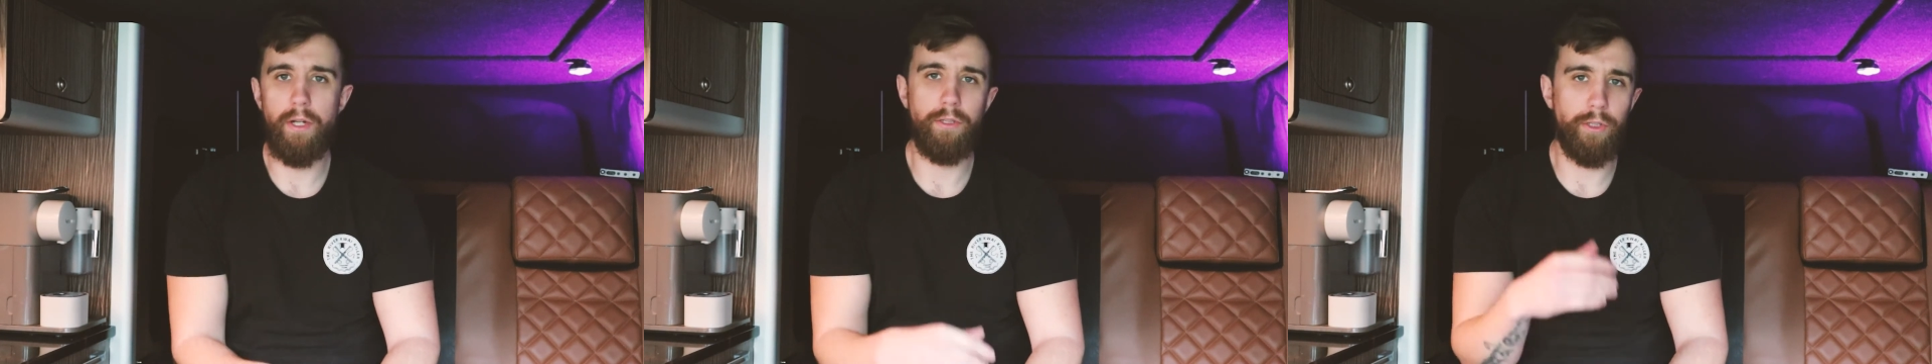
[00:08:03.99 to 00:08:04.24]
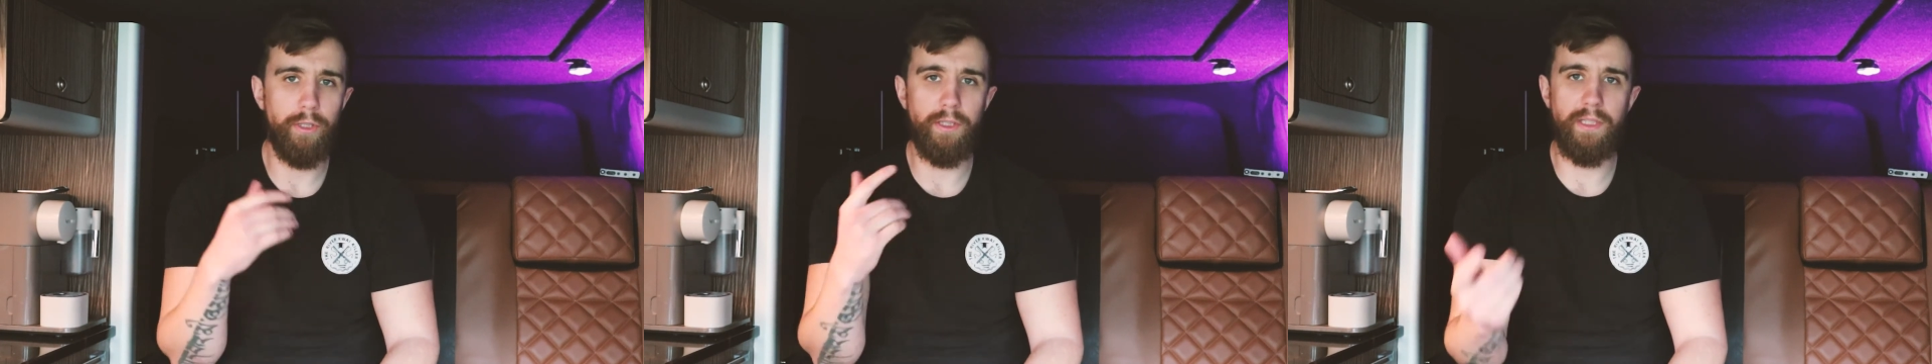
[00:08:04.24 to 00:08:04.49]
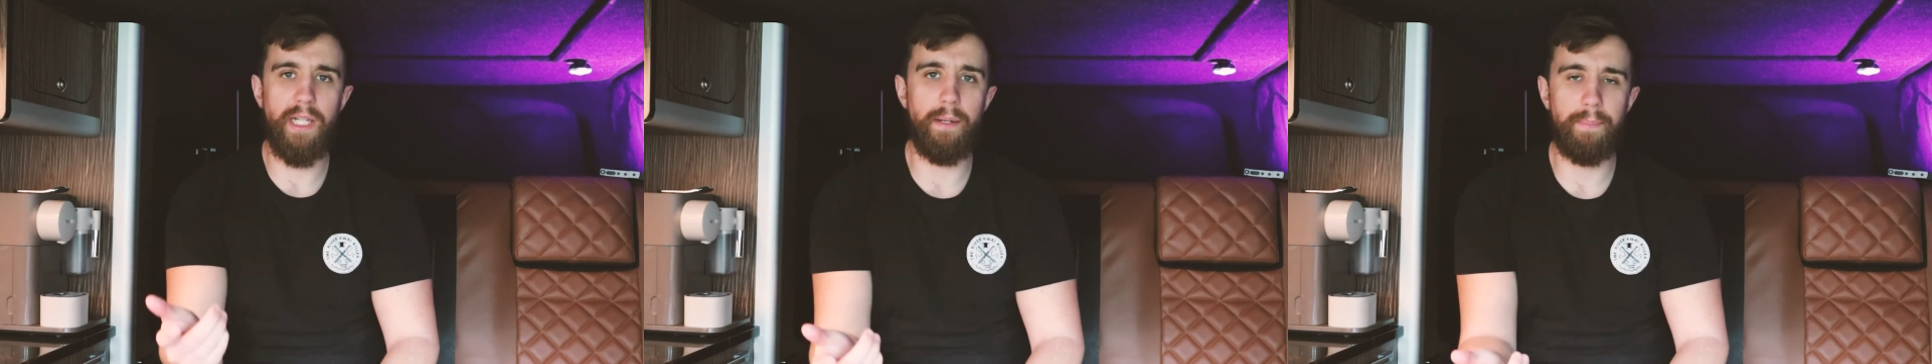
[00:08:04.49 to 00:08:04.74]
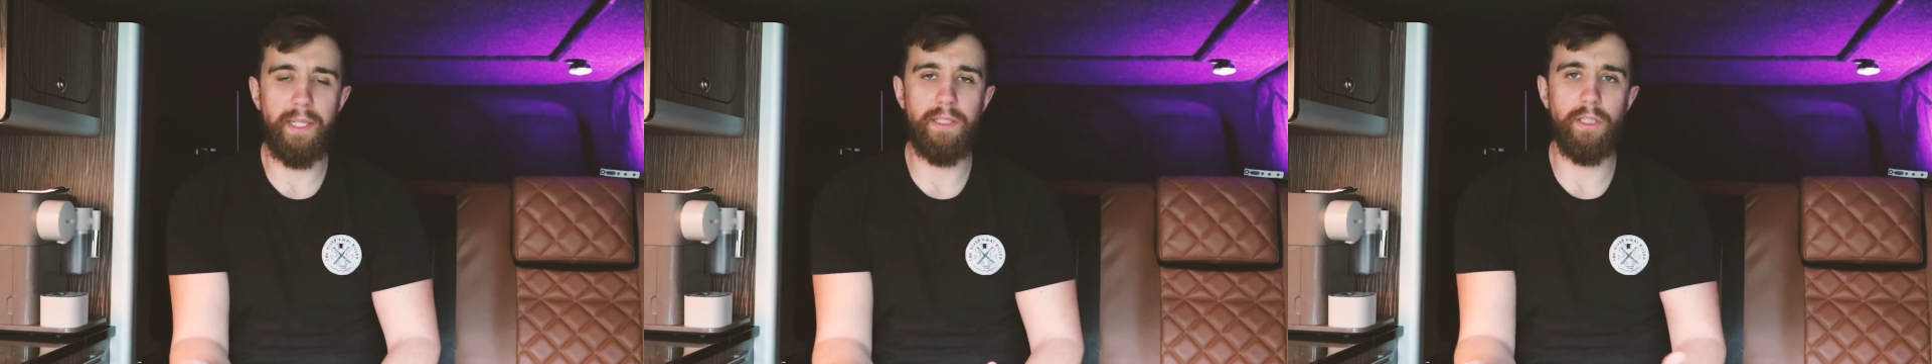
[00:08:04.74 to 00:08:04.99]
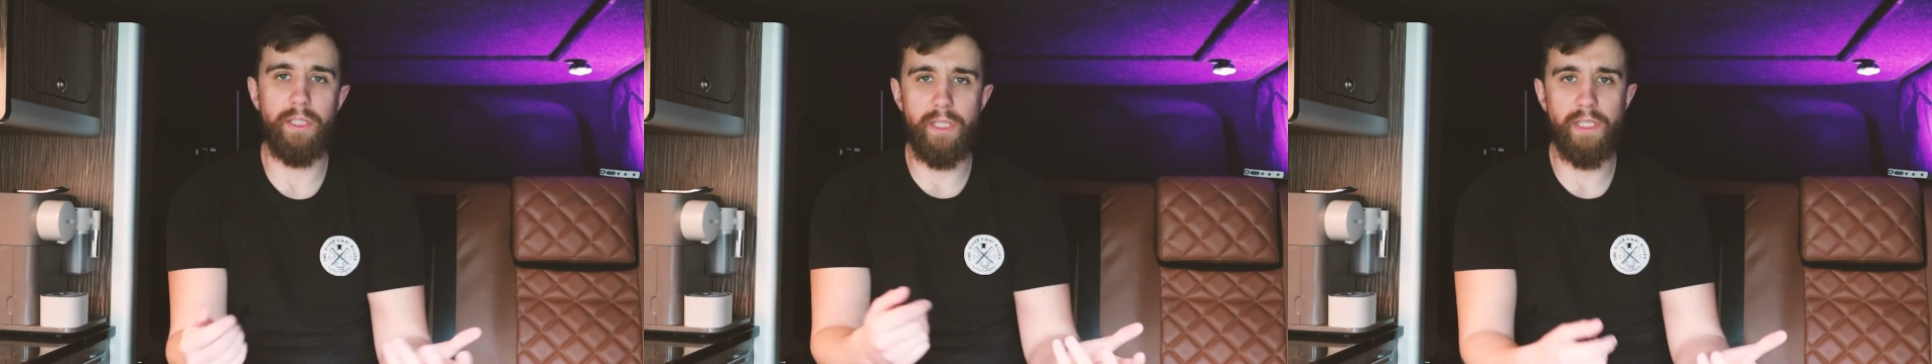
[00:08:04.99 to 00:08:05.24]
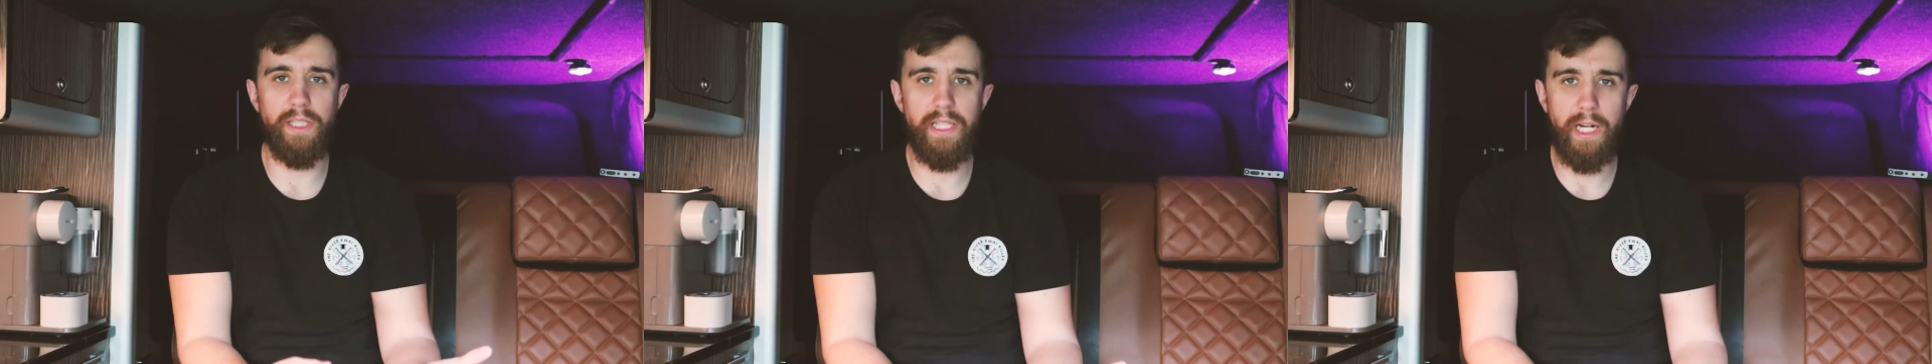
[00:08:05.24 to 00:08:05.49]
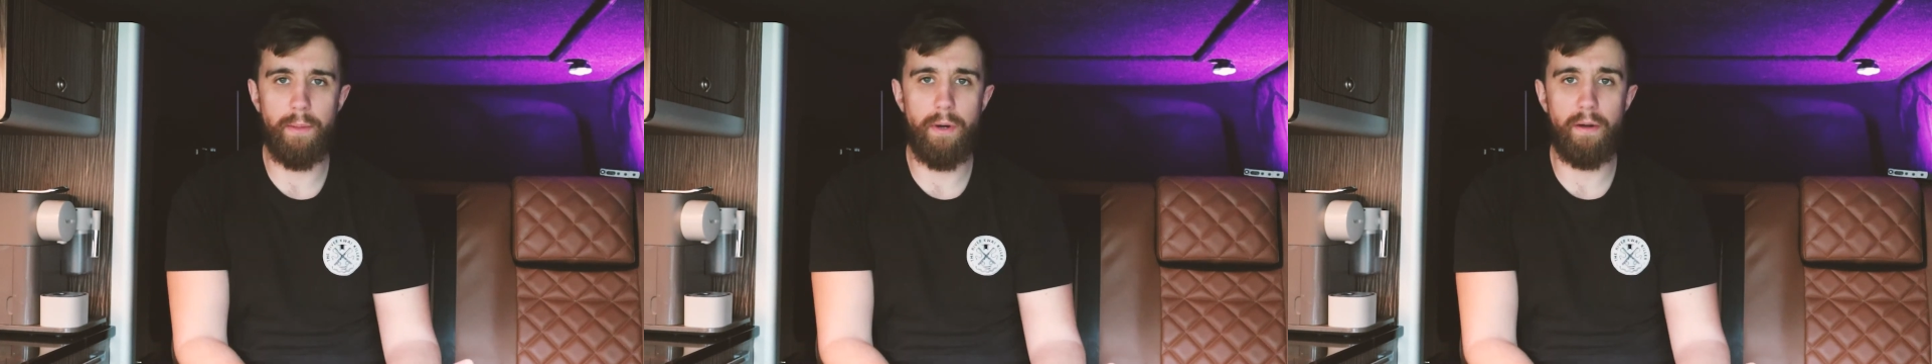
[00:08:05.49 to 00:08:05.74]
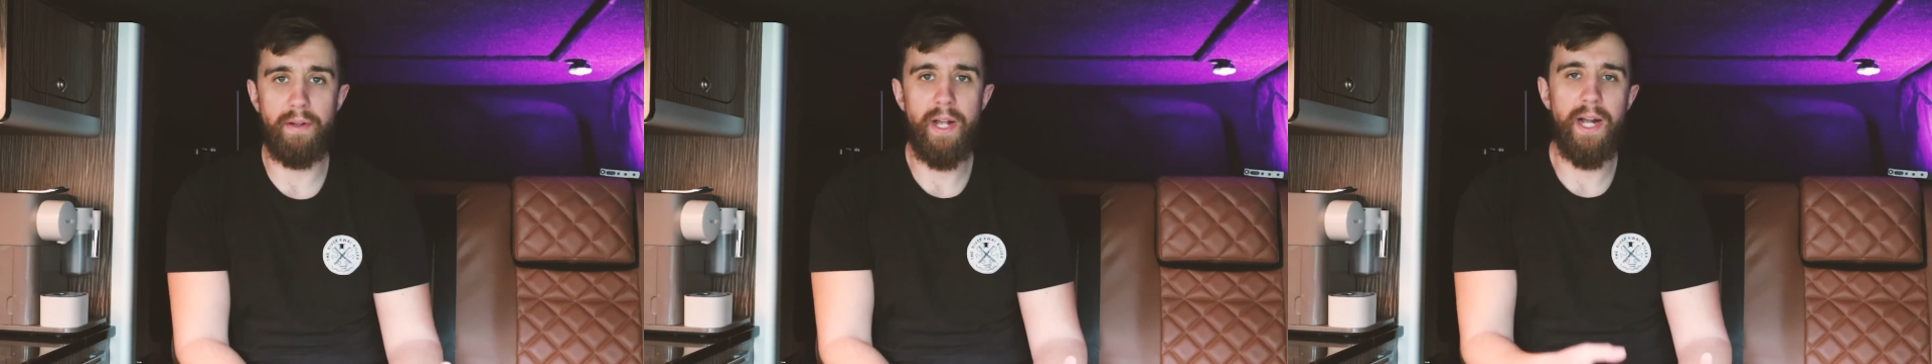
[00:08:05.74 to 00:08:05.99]
So you can take the pictures and you can take them
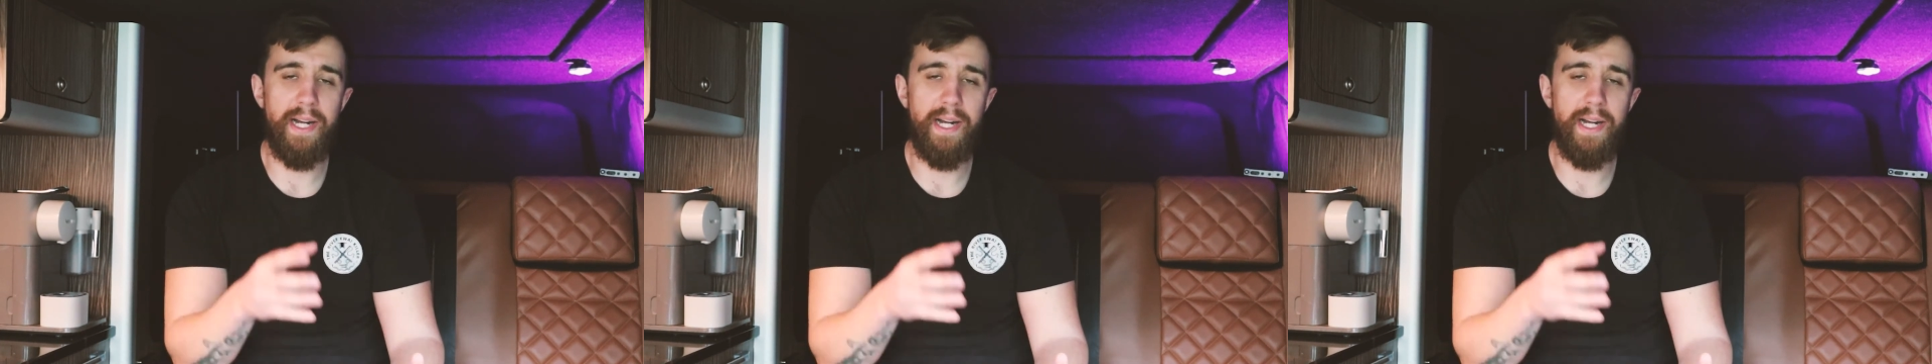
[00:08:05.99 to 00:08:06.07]
off.